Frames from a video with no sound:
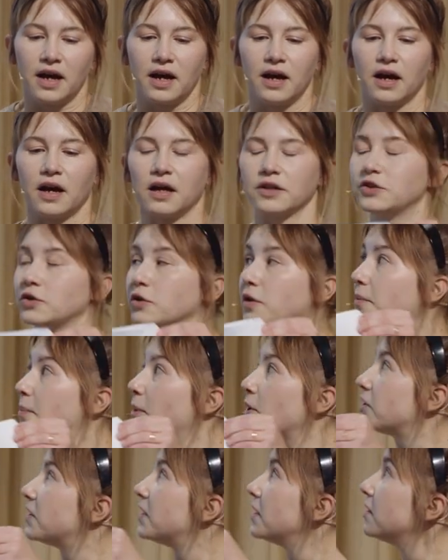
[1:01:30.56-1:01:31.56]
To the
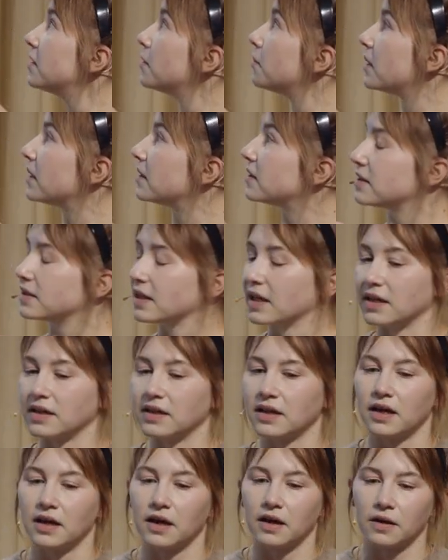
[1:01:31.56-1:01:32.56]
participants,
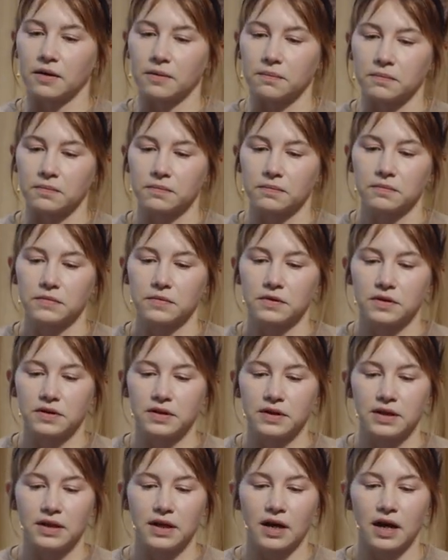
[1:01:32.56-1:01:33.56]
then,
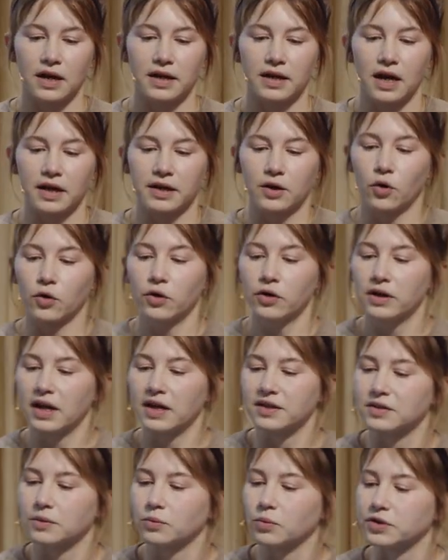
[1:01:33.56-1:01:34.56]
the
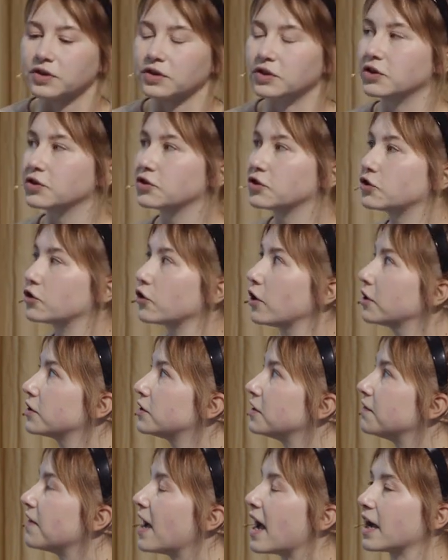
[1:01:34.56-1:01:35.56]
iconoclasm was a
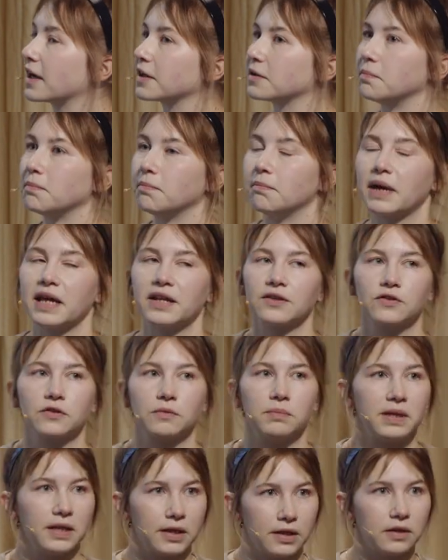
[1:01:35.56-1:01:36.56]
destructive act meant
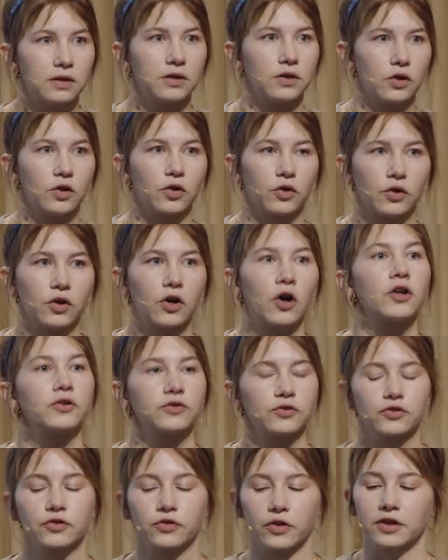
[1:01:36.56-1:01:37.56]
to be
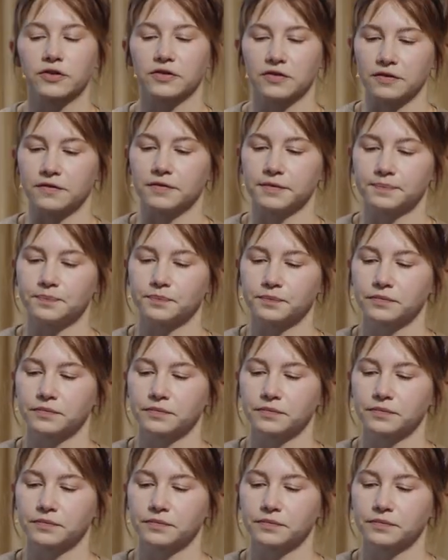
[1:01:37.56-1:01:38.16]
constructive.